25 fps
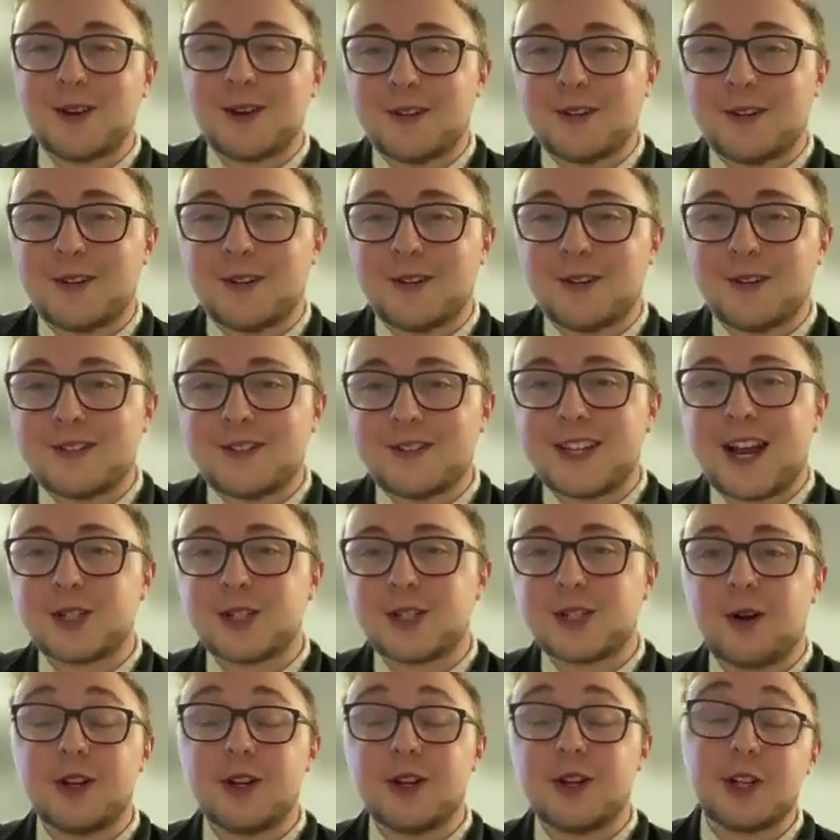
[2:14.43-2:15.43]
She's played in the
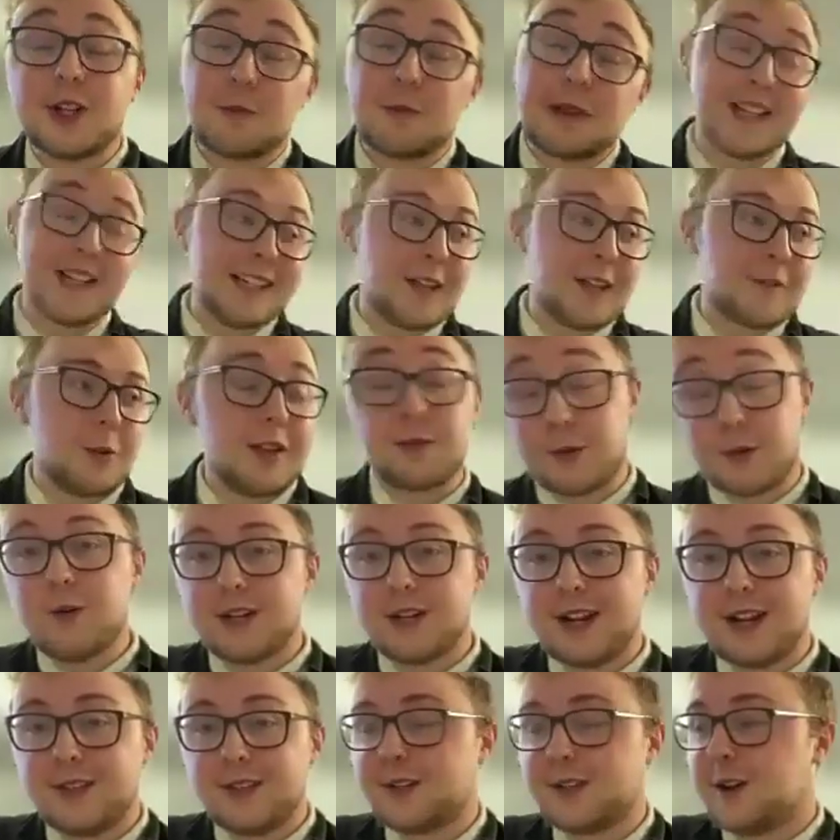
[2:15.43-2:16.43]
last few weeks, of course,
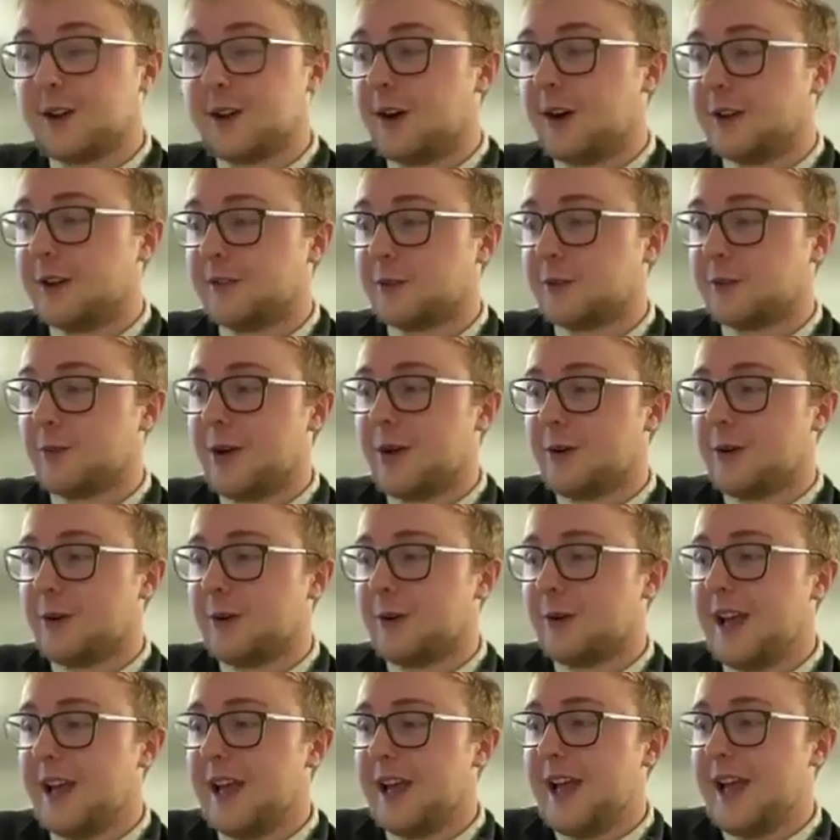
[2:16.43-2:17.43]
scored against Cardiff as
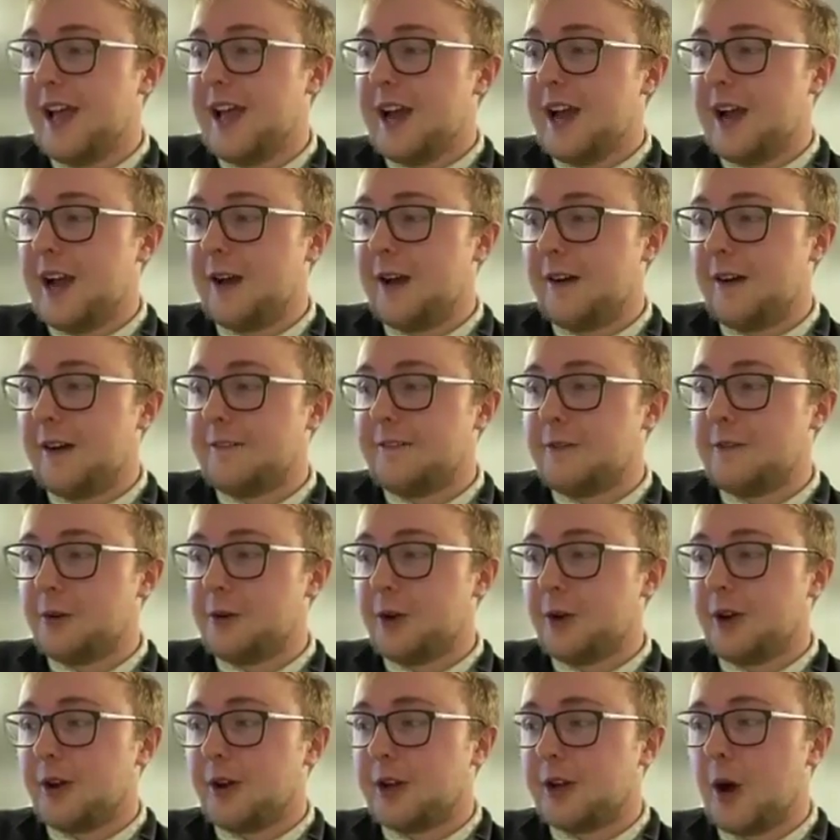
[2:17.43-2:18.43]
well a
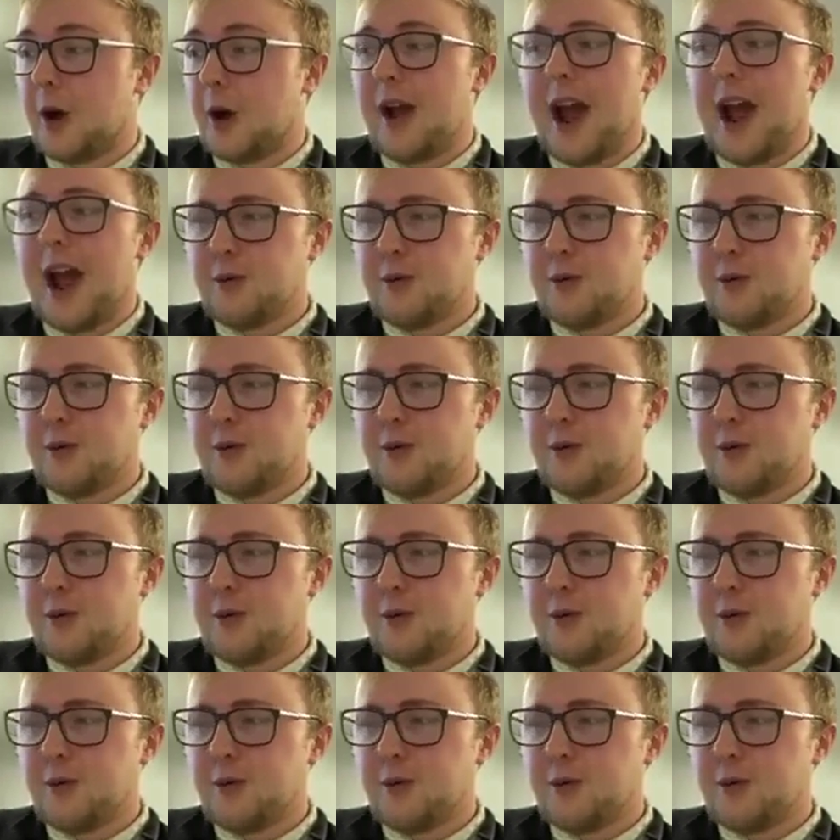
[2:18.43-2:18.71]
fortnight ago.